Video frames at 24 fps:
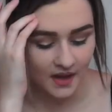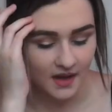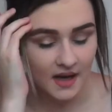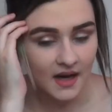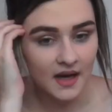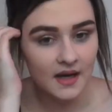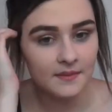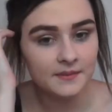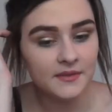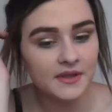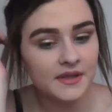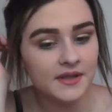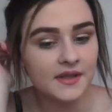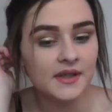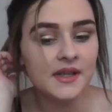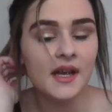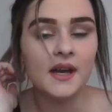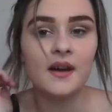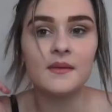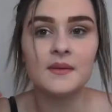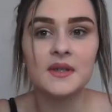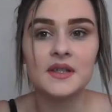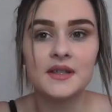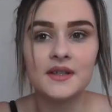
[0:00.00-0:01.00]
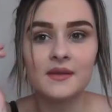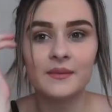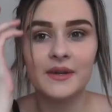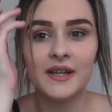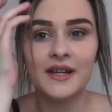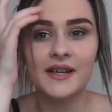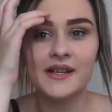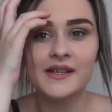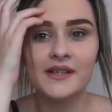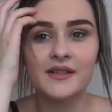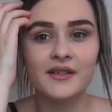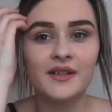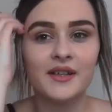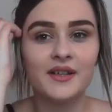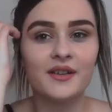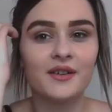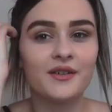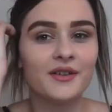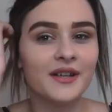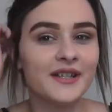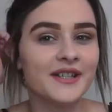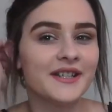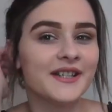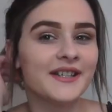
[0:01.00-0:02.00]
Um, so yeah, I'm just going to be answering your
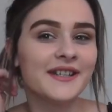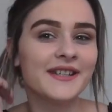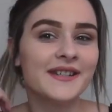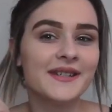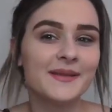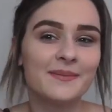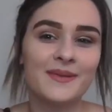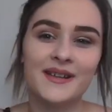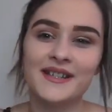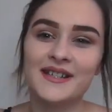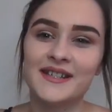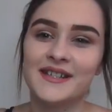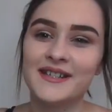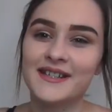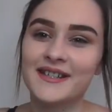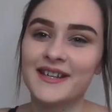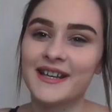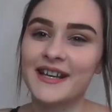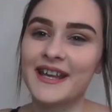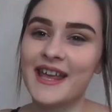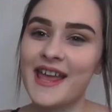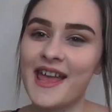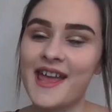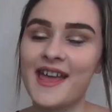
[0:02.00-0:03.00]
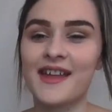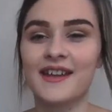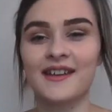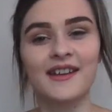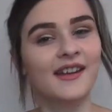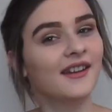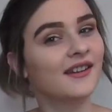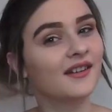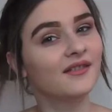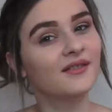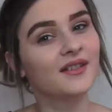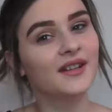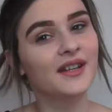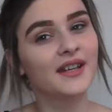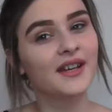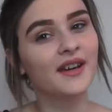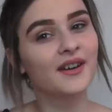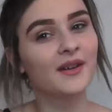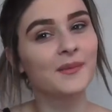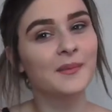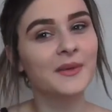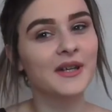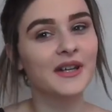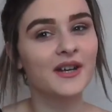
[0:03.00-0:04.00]
questions best as I can and I really
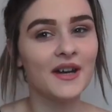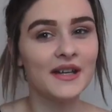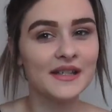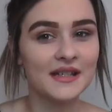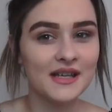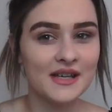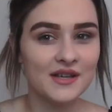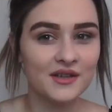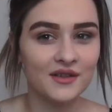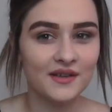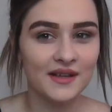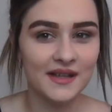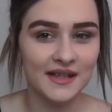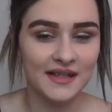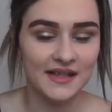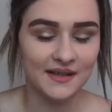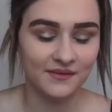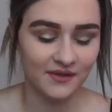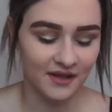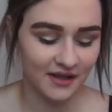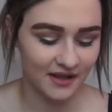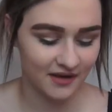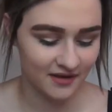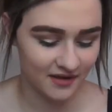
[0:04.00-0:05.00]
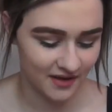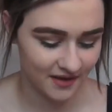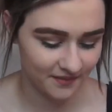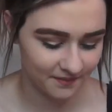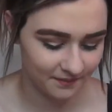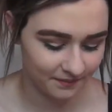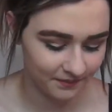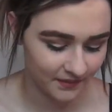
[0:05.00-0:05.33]
hope you guys enjoy this video.